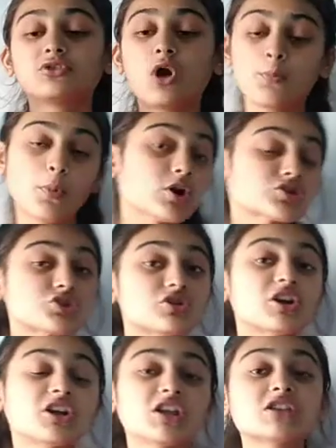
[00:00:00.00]

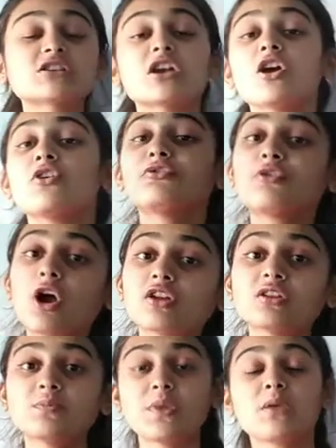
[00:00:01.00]
opportunities for
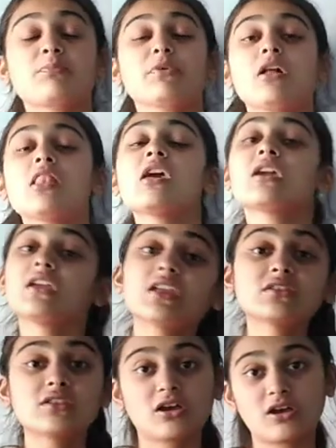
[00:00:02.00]
the people
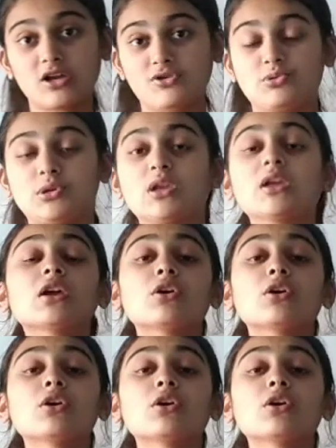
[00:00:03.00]
in the country.